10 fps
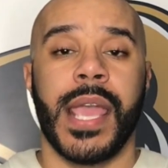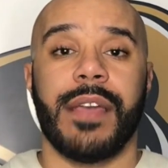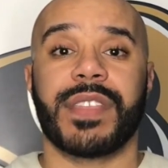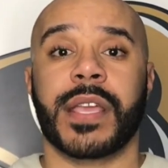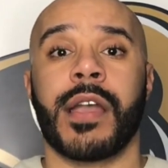
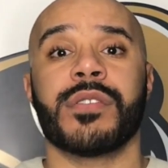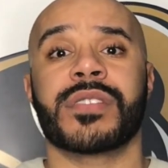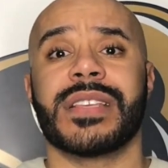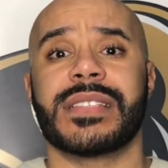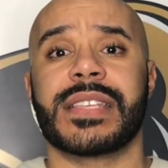If the Cardinals
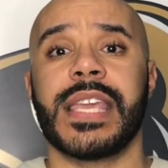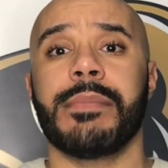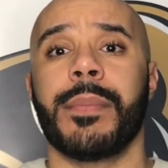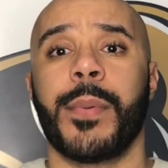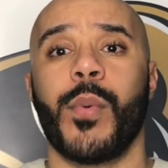can
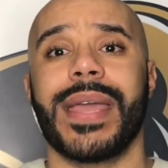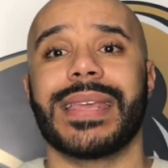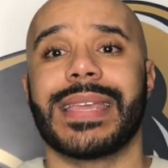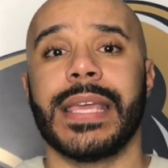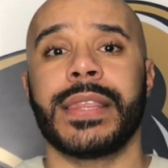scheme up a way to
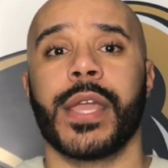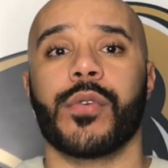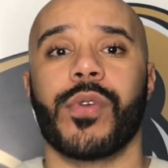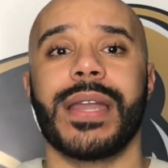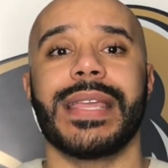get their
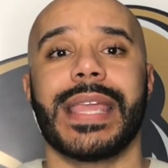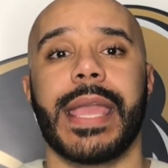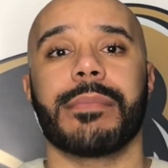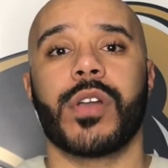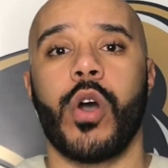running
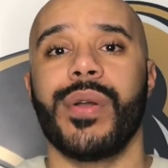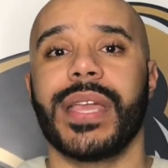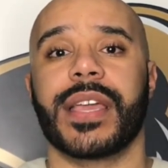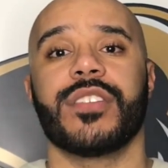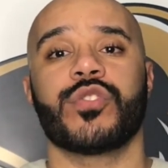game going
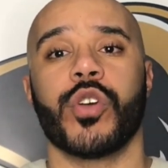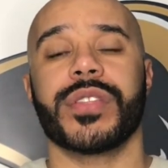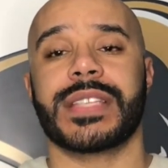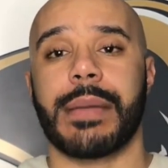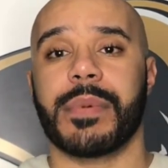and control the
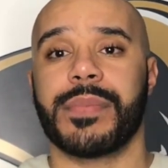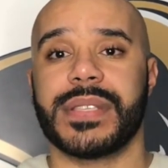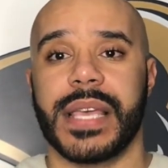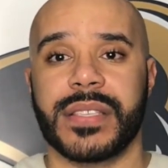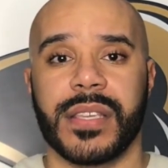time of
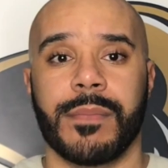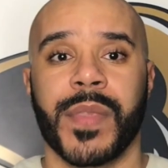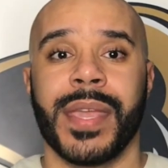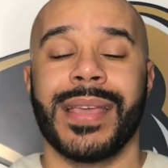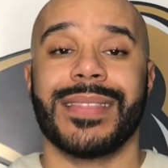possession,
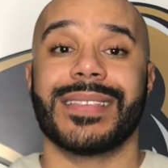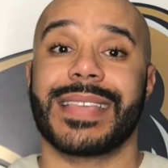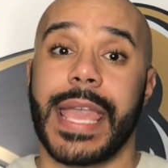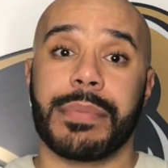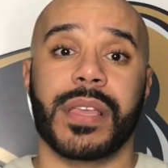this
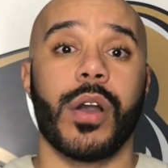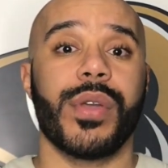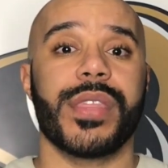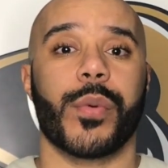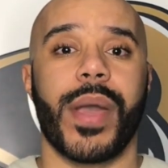game could go
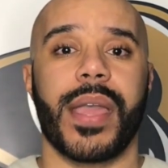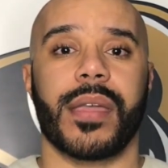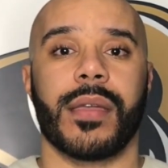either way.